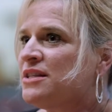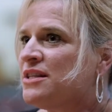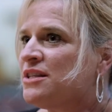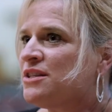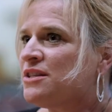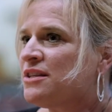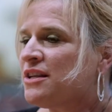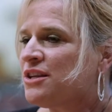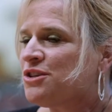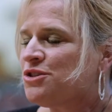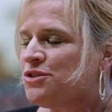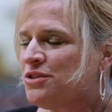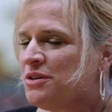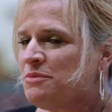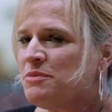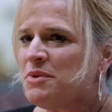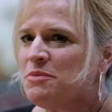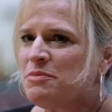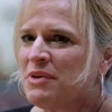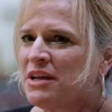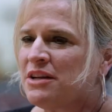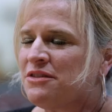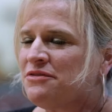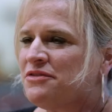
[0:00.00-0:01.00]
is extremely
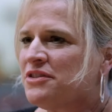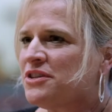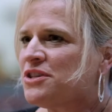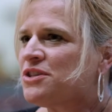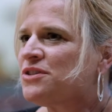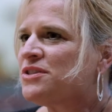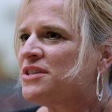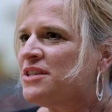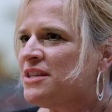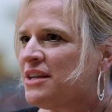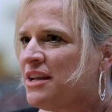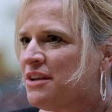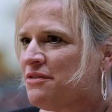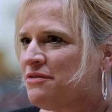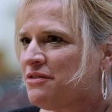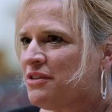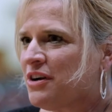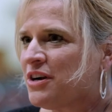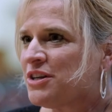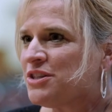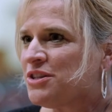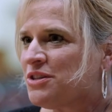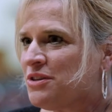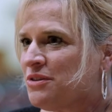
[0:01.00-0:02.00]
beneficial today for
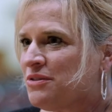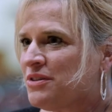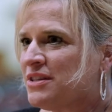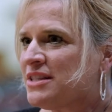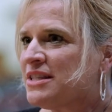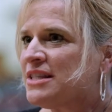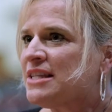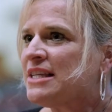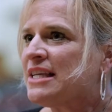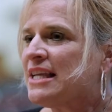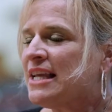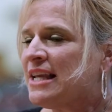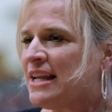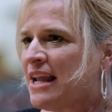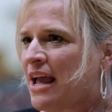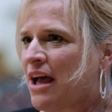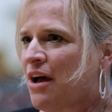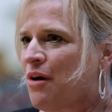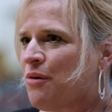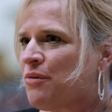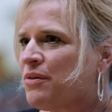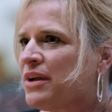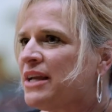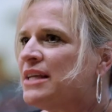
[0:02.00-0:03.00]
our students to get
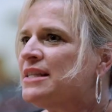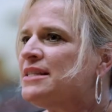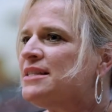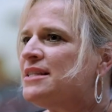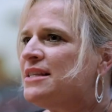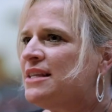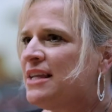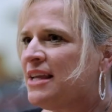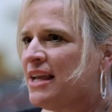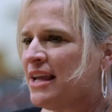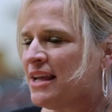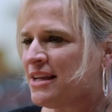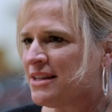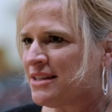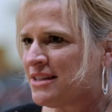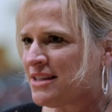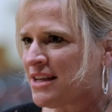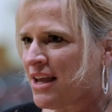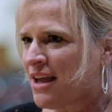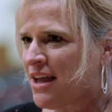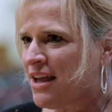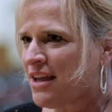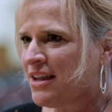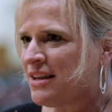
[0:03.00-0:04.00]
out and see hands
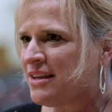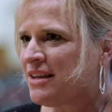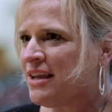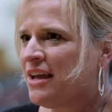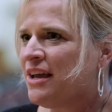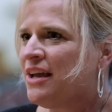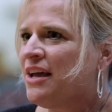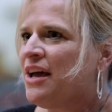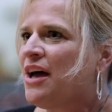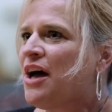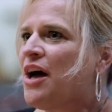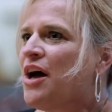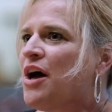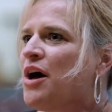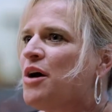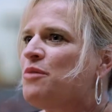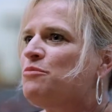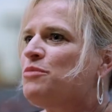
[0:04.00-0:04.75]
on, um,